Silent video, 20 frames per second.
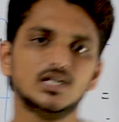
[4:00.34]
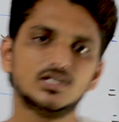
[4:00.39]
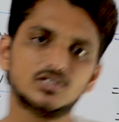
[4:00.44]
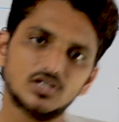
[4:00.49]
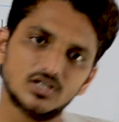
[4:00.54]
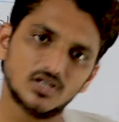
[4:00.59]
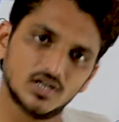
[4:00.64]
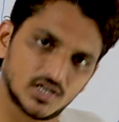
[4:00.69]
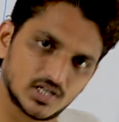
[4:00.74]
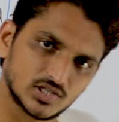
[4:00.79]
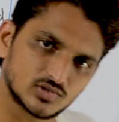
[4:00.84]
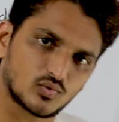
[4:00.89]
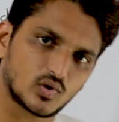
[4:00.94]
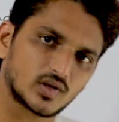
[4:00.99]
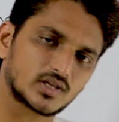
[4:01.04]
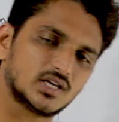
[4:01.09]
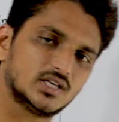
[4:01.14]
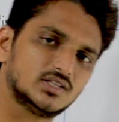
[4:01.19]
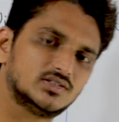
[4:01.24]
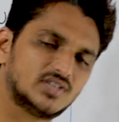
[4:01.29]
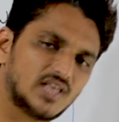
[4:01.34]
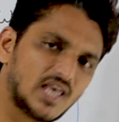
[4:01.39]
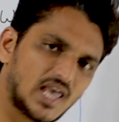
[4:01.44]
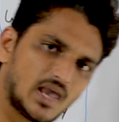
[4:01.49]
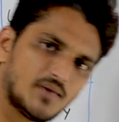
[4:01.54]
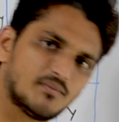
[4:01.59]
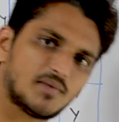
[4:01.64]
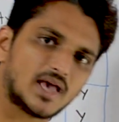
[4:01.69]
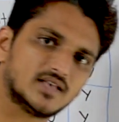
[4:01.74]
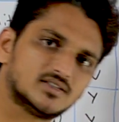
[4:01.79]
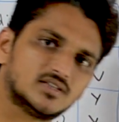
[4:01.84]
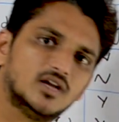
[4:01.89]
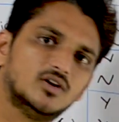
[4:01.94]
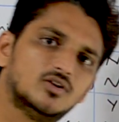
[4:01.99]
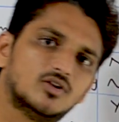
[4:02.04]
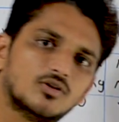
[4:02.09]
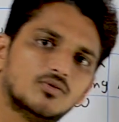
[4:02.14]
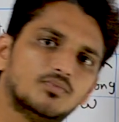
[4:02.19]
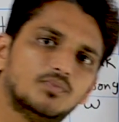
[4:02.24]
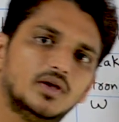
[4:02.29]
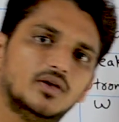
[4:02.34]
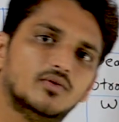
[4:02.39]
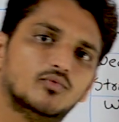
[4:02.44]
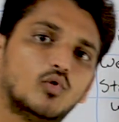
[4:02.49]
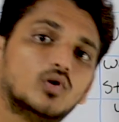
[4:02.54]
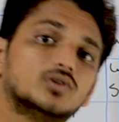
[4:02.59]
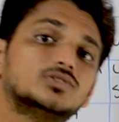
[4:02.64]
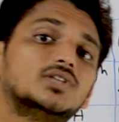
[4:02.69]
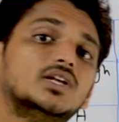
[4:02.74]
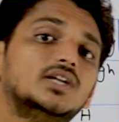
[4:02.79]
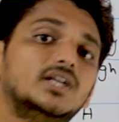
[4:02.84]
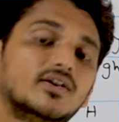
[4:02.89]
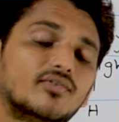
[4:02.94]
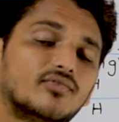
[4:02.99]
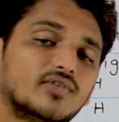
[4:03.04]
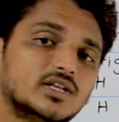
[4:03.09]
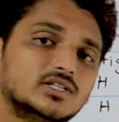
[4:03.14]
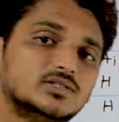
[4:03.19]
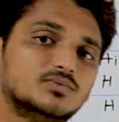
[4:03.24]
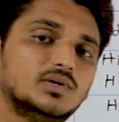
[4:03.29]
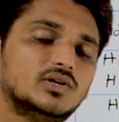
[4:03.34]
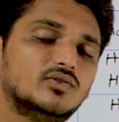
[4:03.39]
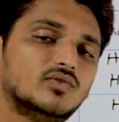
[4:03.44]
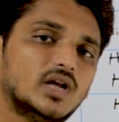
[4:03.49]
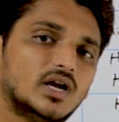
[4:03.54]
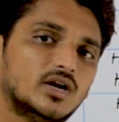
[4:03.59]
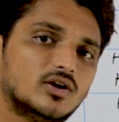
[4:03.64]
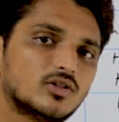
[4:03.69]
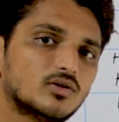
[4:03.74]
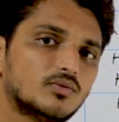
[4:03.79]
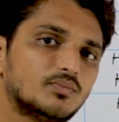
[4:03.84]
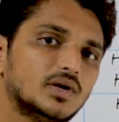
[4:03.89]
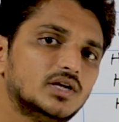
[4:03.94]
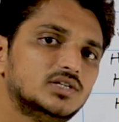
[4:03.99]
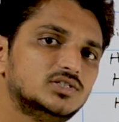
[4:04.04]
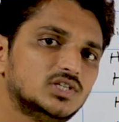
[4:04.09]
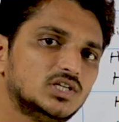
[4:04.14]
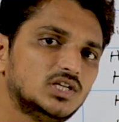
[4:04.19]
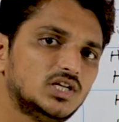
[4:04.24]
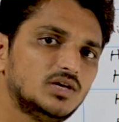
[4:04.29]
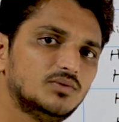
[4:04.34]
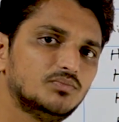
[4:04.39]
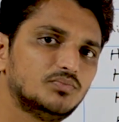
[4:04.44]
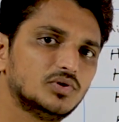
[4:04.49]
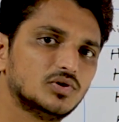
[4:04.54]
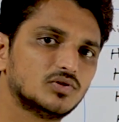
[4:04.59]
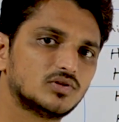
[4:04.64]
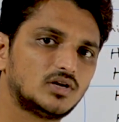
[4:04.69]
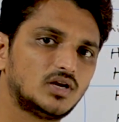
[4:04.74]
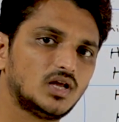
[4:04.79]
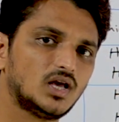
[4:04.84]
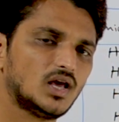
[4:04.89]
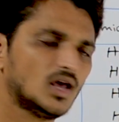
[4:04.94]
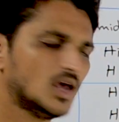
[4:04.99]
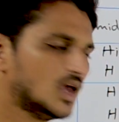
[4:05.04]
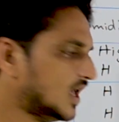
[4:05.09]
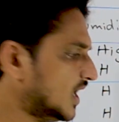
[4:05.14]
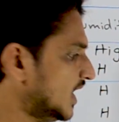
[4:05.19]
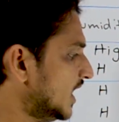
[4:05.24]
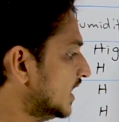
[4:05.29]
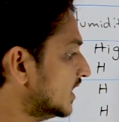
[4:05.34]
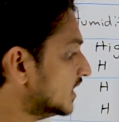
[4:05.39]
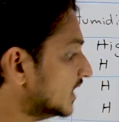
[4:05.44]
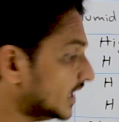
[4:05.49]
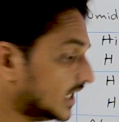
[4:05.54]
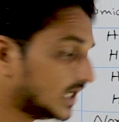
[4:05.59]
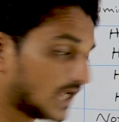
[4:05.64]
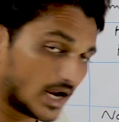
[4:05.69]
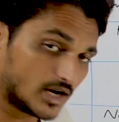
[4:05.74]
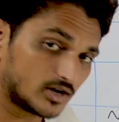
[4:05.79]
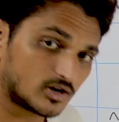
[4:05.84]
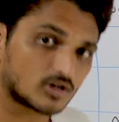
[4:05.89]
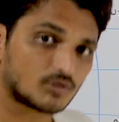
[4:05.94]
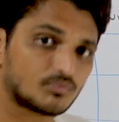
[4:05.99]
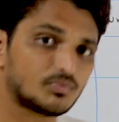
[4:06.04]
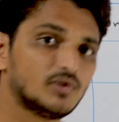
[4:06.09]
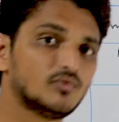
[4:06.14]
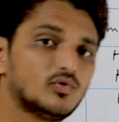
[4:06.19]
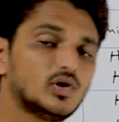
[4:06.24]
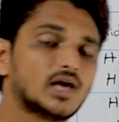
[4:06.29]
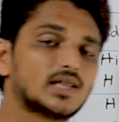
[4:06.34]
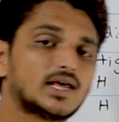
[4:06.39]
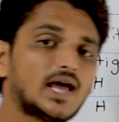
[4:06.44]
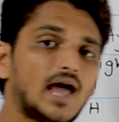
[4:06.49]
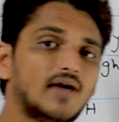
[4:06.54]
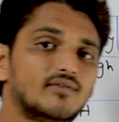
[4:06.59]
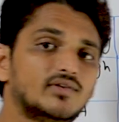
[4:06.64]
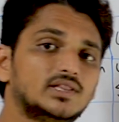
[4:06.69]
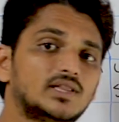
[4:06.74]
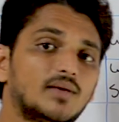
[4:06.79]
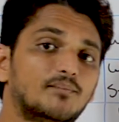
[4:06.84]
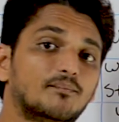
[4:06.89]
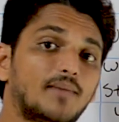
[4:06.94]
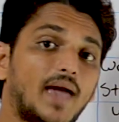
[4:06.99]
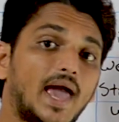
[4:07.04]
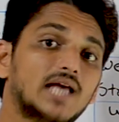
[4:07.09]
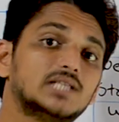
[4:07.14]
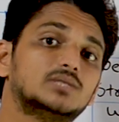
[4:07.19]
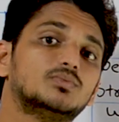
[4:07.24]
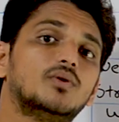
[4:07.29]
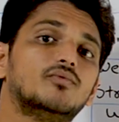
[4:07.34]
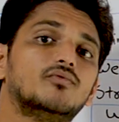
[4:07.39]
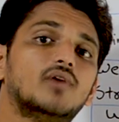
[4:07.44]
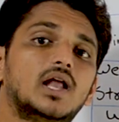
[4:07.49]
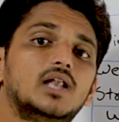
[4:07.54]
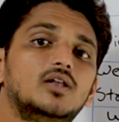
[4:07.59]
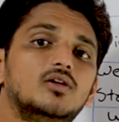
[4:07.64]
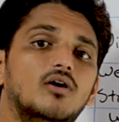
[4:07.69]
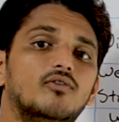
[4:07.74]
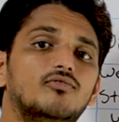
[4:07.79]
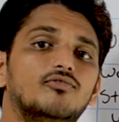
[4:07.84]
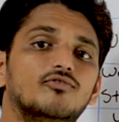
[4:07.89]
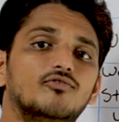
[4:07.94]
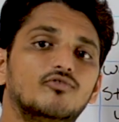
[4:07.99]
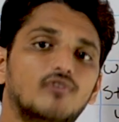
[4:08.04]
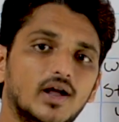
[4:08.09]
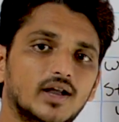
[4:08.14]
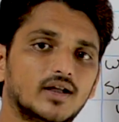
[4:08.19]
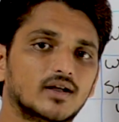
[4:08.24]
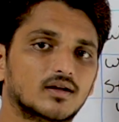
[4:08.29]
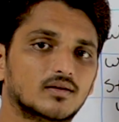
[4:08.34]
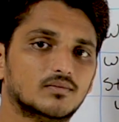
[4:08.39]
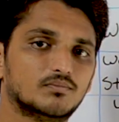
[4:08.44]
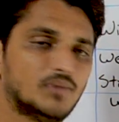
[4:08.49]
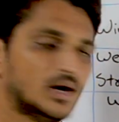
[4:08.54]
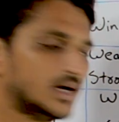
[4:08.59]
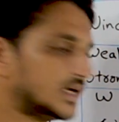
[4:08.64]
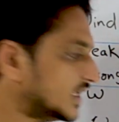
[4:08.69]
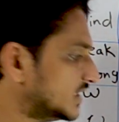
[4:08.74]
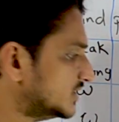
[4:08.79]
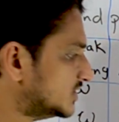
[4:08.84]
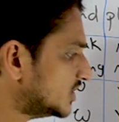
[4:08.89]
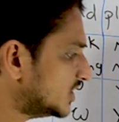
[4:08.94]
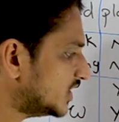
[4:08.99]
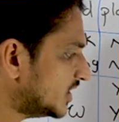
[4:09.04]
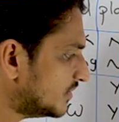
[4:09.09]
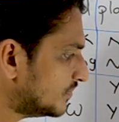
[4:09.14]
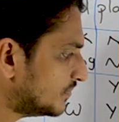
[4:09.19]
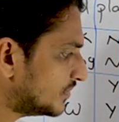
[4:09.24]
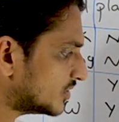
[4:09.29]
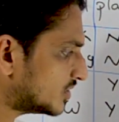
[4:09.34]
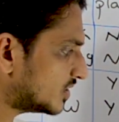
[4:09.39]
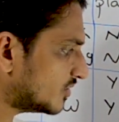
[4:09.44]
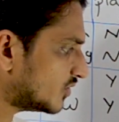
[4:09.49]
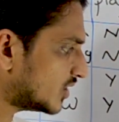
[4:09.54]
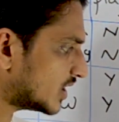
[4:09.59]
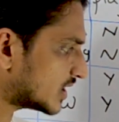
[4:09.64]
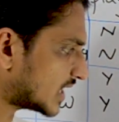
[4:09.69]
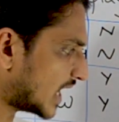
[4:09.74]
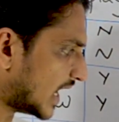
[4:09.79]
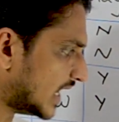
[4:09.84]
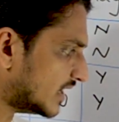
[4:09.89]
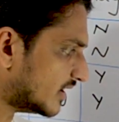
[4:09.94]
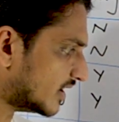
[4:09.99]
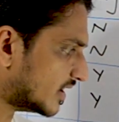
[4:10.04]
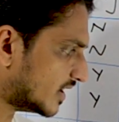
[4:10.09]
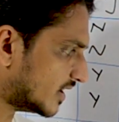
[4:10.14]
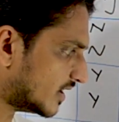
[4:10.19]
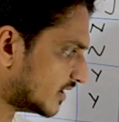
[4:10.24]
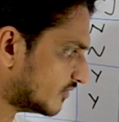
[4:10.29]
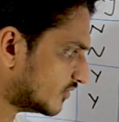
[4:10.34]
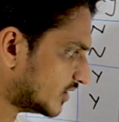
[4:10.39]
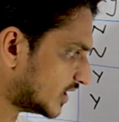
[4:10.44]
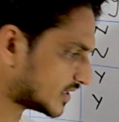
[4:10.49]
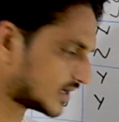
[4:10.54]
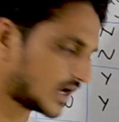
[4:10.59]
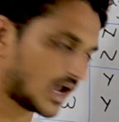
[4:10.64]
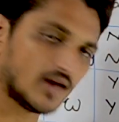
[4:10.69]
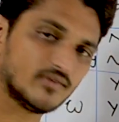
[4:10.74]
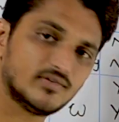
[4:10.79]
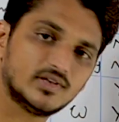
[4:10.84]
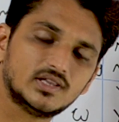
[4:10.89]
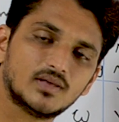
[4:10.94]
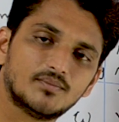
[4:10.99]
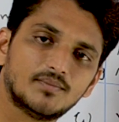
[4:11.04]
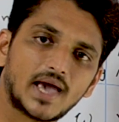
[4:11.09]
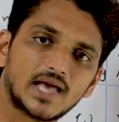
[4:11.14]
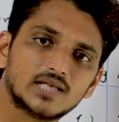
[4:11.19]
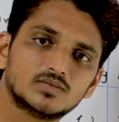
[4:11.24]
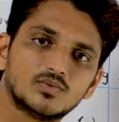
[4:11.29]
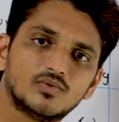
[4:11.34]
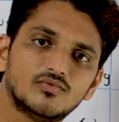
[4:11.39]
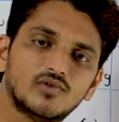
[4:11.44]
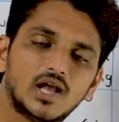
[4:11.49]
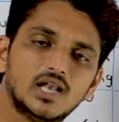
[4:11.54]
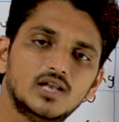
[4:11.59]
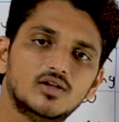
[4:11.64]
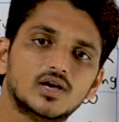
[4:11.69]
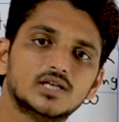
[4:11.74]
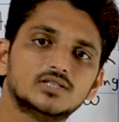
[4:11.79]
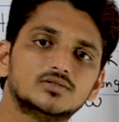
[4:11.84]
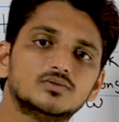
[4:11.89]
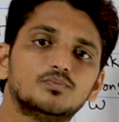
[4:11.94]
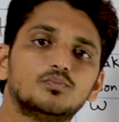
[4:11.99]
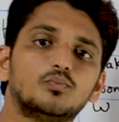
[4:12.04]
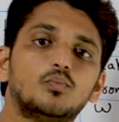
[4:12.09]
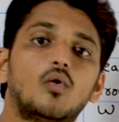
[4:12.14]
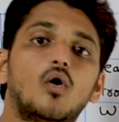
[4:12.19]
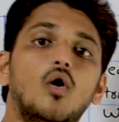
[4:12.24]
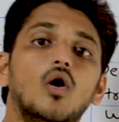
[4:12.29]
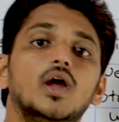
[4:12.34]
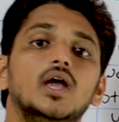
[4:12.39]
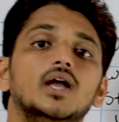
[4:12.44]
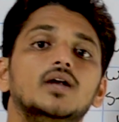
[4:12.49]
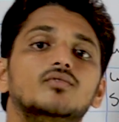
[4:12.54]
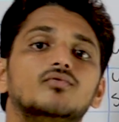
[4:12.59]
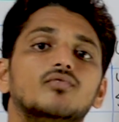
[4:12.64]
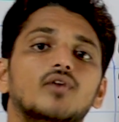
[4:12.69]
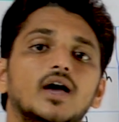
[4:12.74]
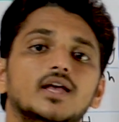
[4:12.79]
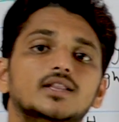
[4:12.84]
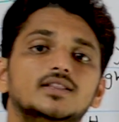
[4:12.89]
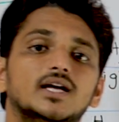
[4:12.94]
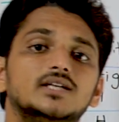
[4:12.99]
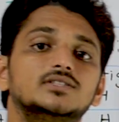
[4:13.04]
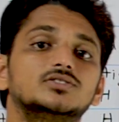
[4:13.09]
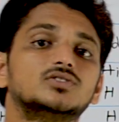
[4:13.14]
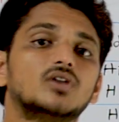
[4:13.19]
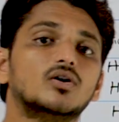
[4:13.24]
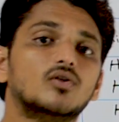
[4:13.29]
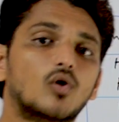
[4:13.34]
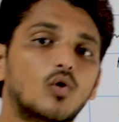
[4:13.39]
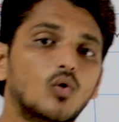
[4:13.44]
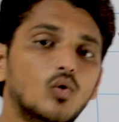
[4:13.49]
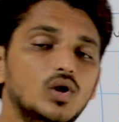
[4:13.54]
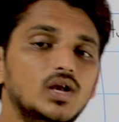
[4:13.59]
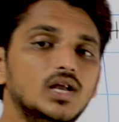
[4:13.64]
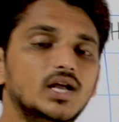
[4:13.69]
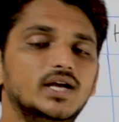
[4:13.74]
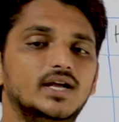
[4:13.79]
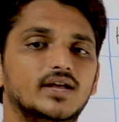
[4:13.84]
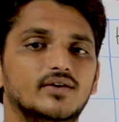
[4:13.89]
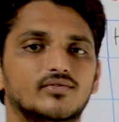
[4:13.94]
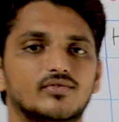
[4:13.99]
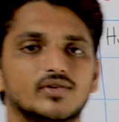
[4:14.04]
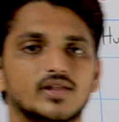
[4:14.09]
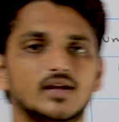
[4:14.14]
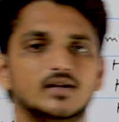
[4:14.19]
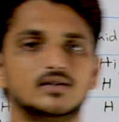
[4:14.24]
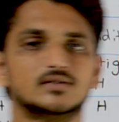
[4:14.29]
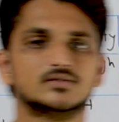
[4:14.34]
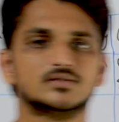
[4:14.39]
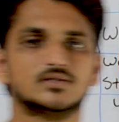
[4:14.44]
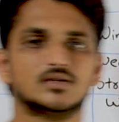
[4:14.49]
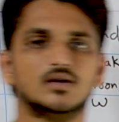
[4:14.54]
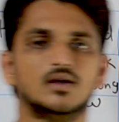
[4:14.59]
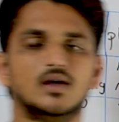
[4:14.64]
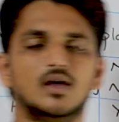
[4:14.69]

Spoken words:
It is working same as entropy. What's the difference between entropy and Gini impurity? In entropy, we are having the maximum value of 1, but in Gini impurity, we are having the maximum value as 0.5. That's the only difference.